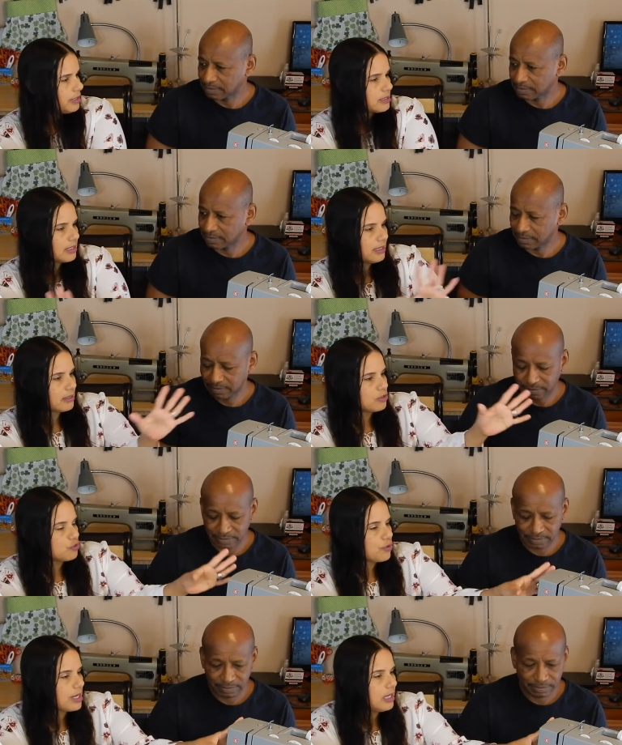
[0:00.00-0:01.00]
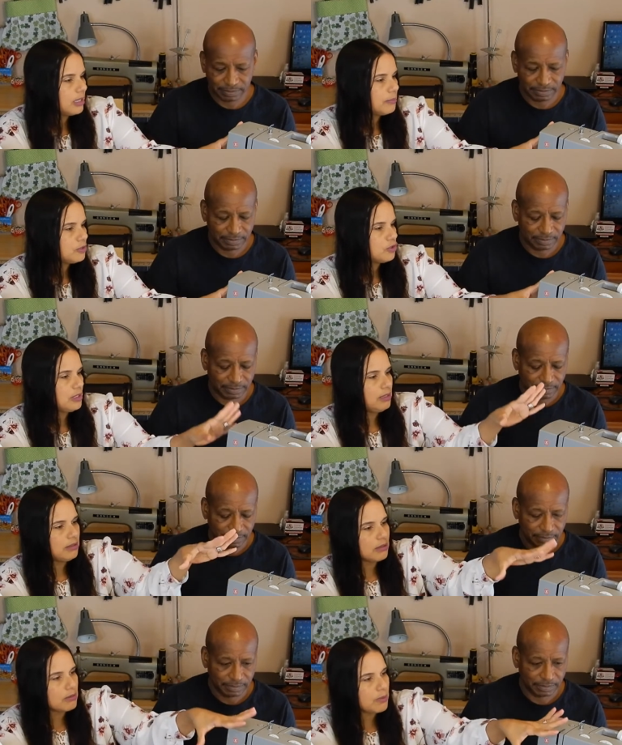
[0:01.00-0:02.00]
Speaker 1: to this, like the stringing of the
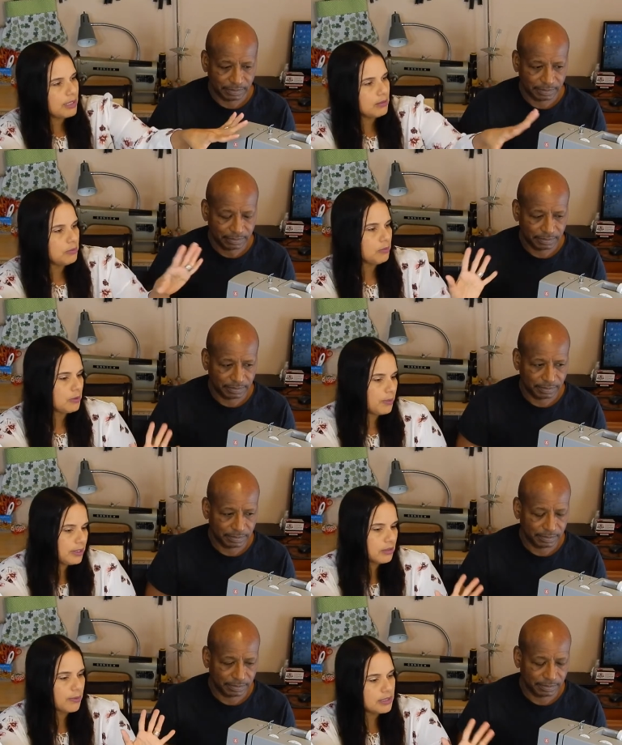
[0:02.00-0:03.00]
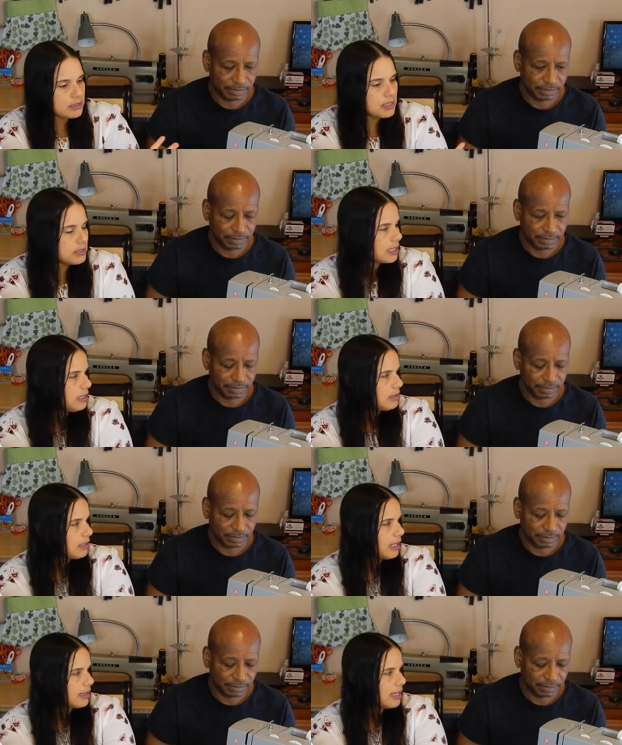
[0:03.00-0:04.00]
machine, the thread, the way the thread sits,
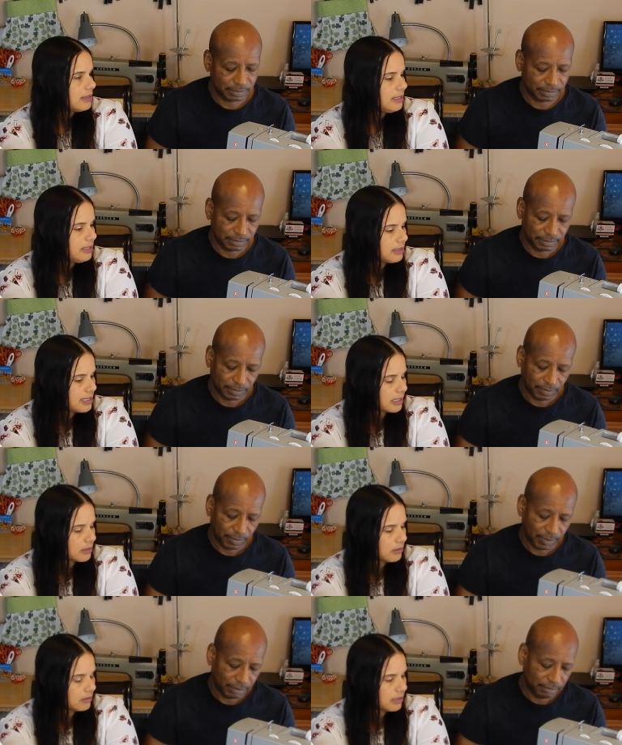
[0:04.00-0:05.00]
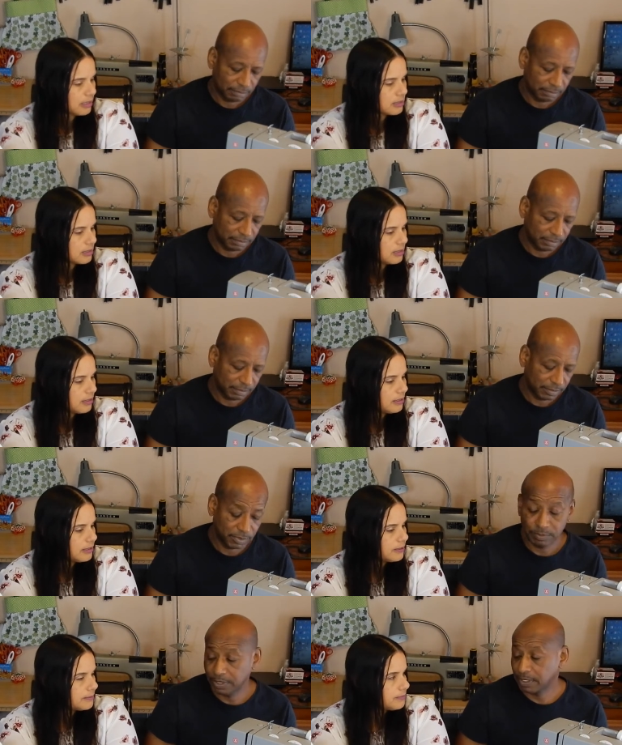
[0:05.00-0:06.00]
anything like that? Any technical things?
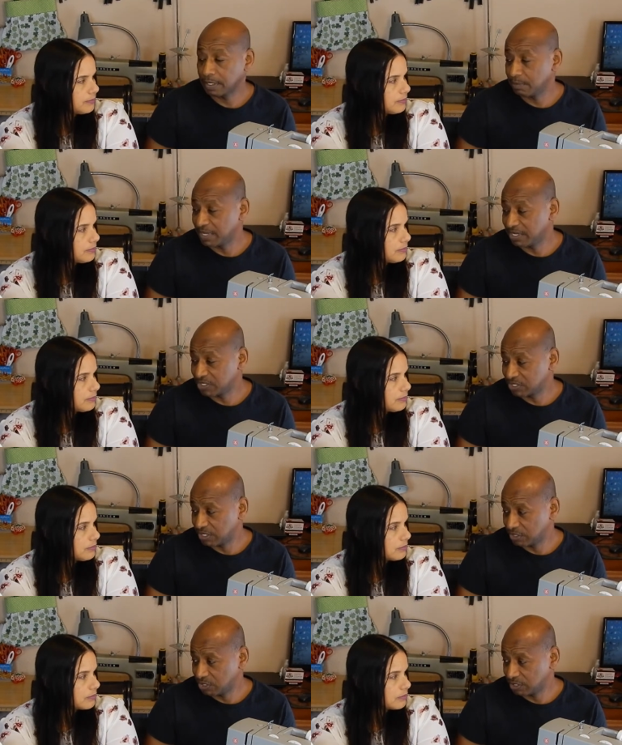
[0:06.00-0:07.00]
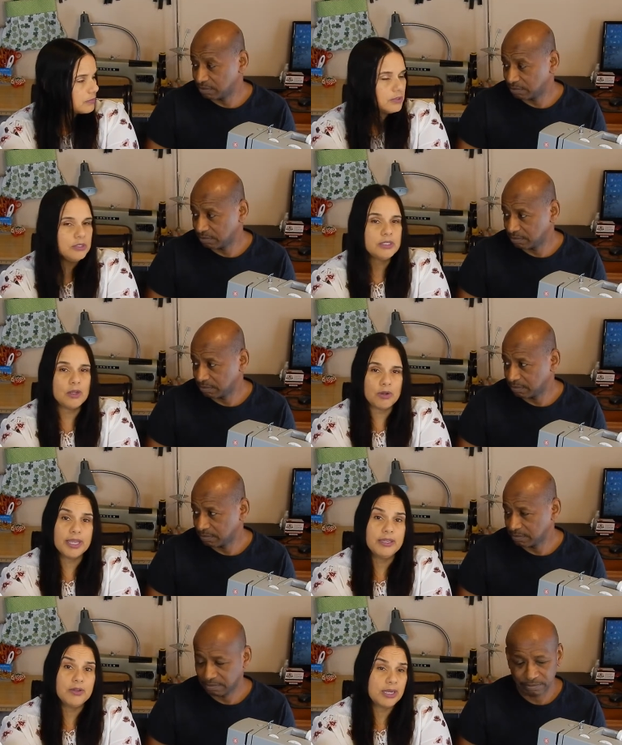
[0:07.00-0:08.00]
Speaker 2: So you get a better stitch.
Speaker 1: You,
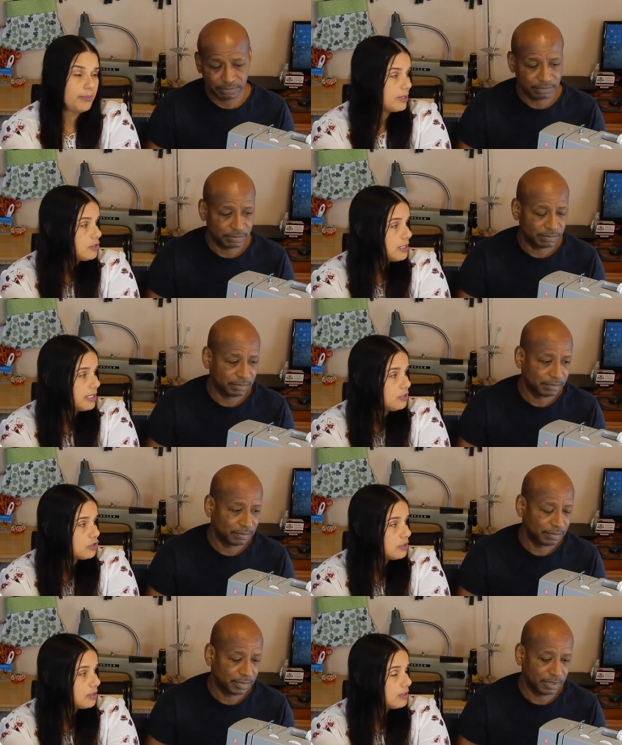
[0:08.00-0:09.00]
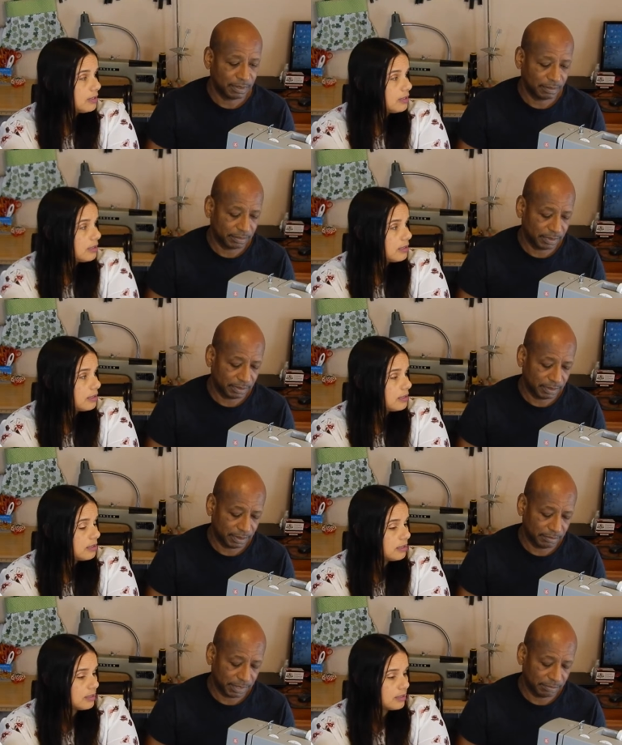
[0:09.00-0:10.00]
okay, you get a better stitch.
Speaker 2: Yeah,
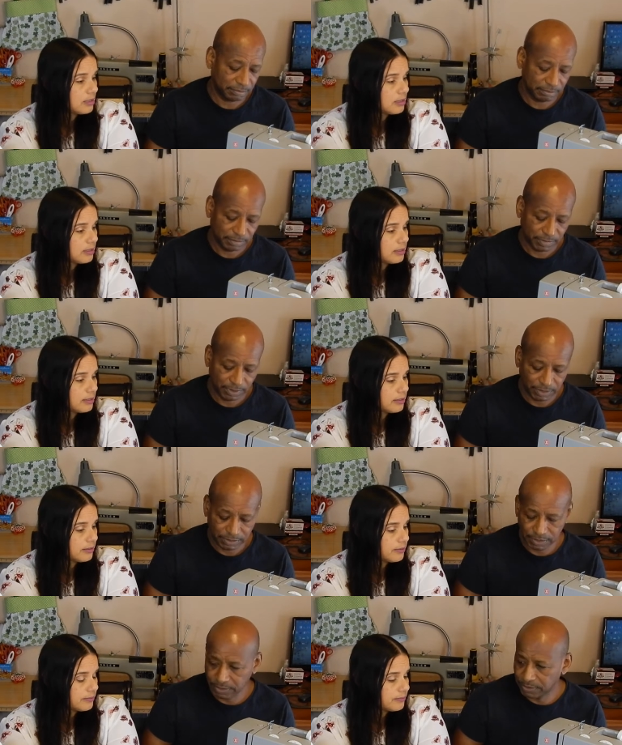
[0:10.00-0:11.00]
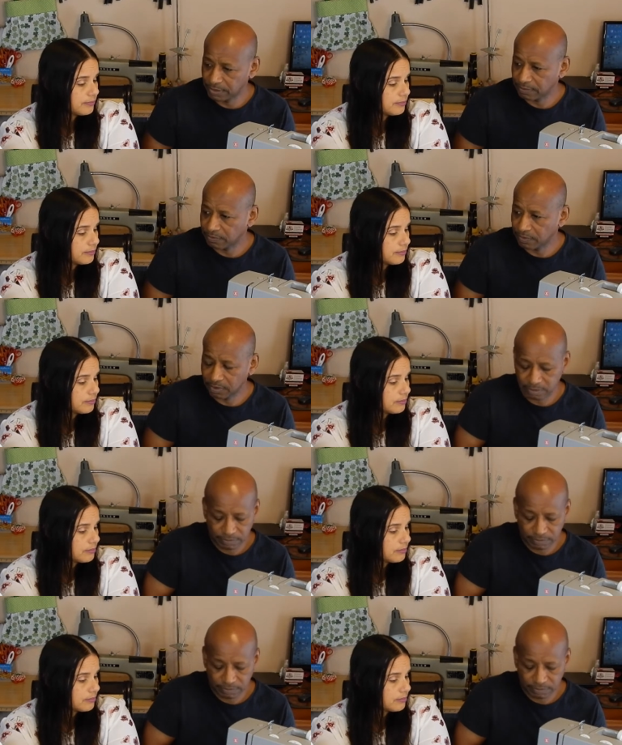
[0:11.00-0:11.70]
it's easier for